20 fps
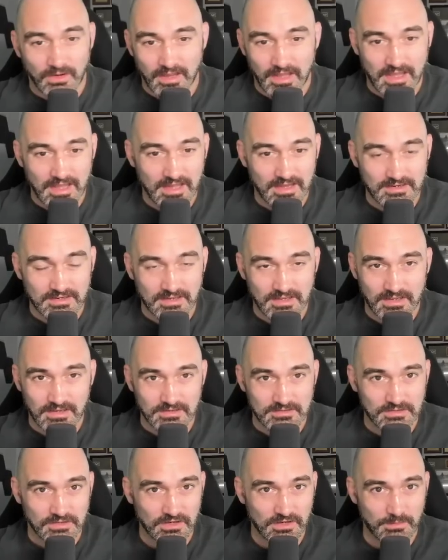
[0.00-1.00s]
And
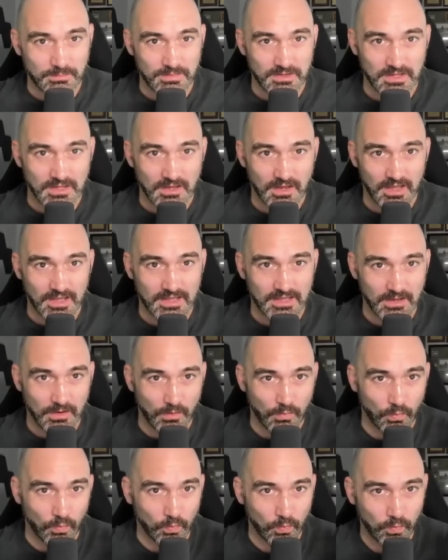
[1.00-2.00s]
it's going to be a
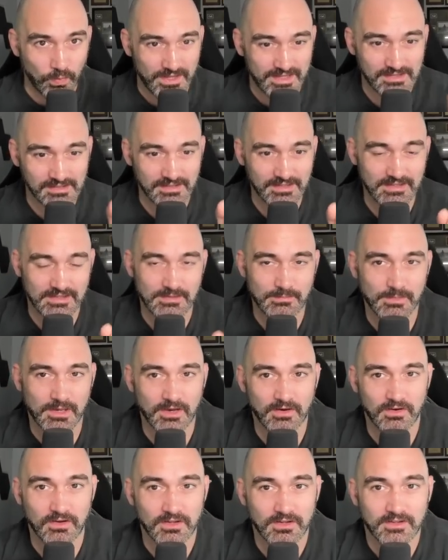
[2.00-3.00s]
weekly
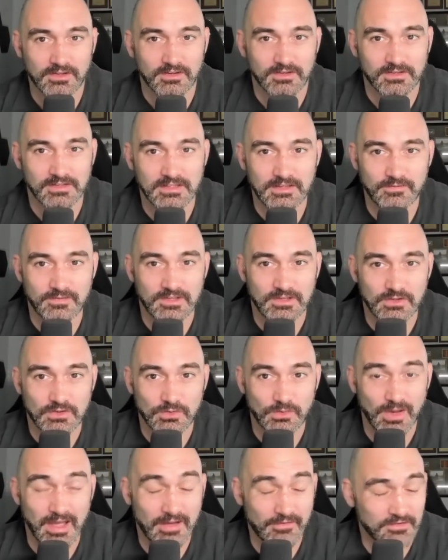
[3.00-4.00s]
email giving
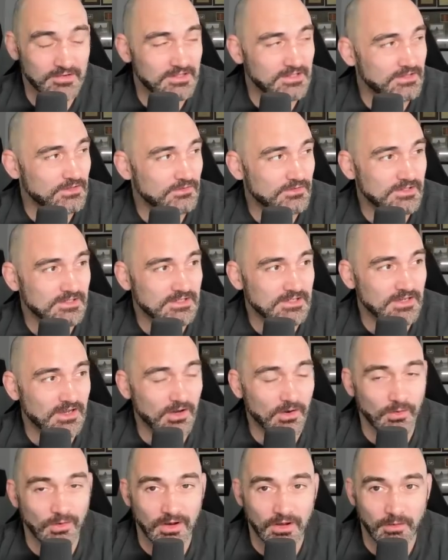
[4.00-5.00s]
you everything you need to
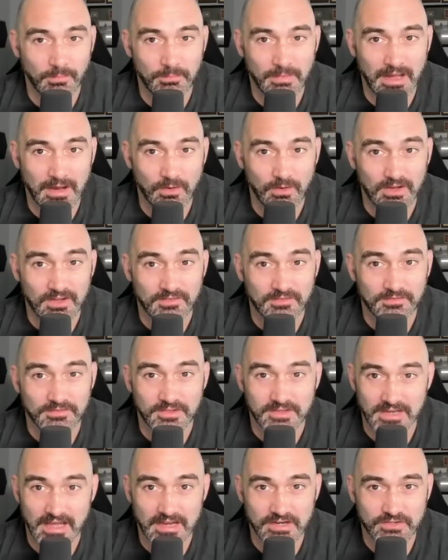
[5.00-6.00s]
know about
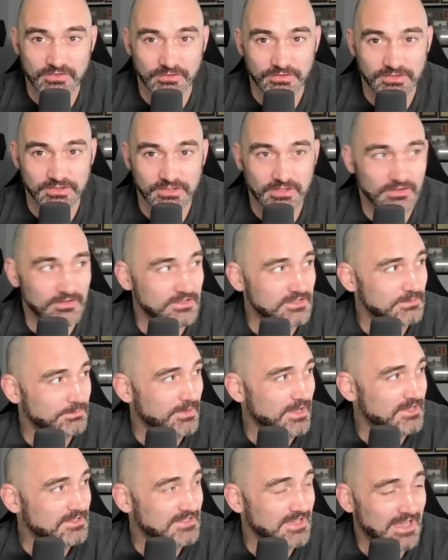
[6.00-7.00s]
the national security
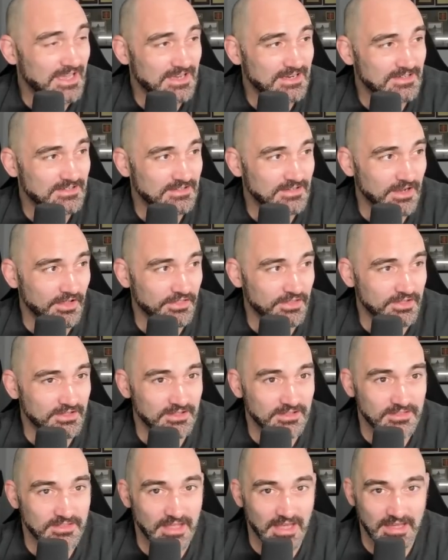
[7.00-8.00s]
space and
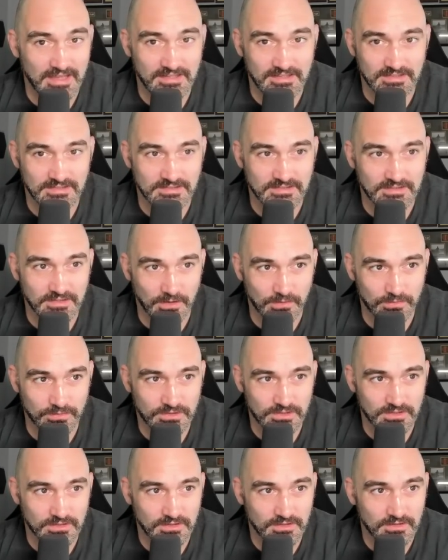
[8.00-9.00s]
nothing that you
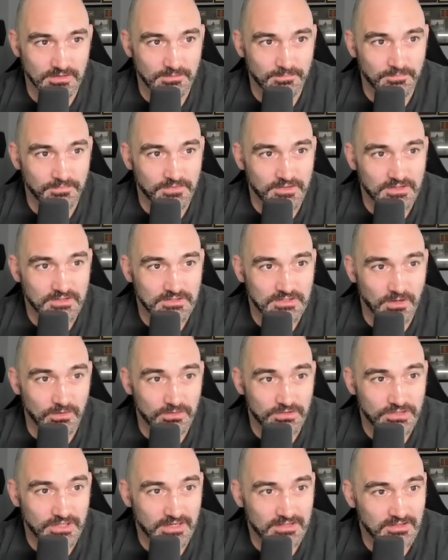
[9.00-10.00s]
don't.
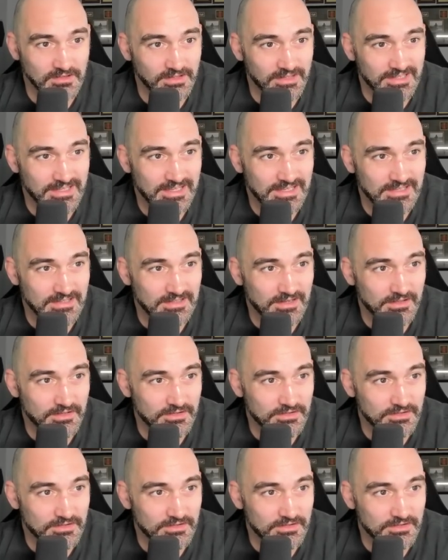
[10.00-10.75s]
So check the link in the